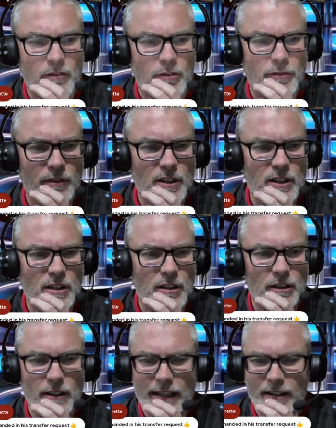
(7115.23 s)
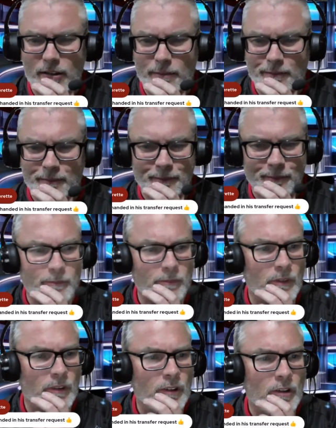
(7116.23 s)
Rafinha? Hang on.
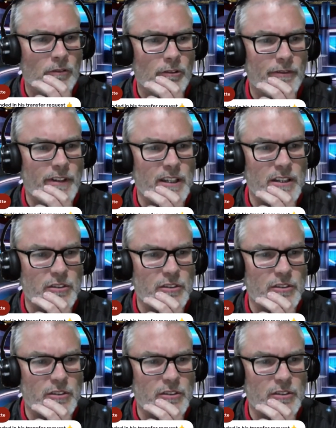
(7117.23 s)
Rafinha